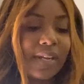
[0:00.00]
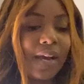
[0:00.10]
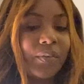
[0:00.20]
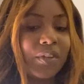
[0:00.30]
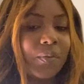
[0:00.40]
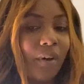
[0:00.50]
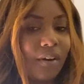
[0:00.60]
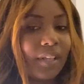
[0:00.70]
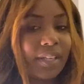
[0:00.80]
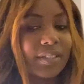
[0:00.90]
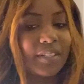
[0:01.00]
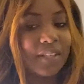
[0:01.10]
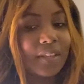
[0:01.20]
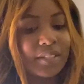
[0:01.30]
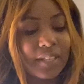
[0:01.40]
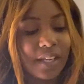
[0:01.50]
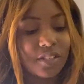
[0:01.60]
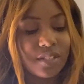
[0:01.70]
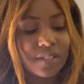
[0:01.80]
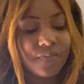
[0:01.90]
now, you are like still in this
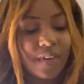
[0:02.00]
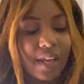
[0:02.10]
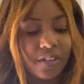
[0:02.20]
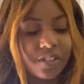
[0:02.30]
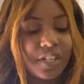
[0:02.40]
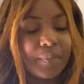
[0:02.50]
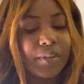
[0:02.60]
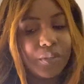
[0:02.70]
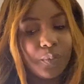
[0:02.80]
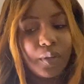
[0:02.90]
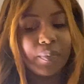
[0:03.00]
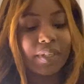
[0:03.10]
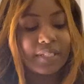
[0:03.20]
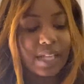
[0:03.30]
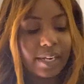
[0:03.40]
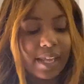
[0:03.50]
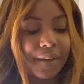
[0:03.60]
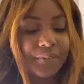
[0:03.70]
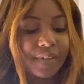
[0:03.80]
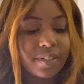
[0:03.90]
anxious energy, but you will be sliding
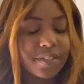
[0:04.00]
out of it.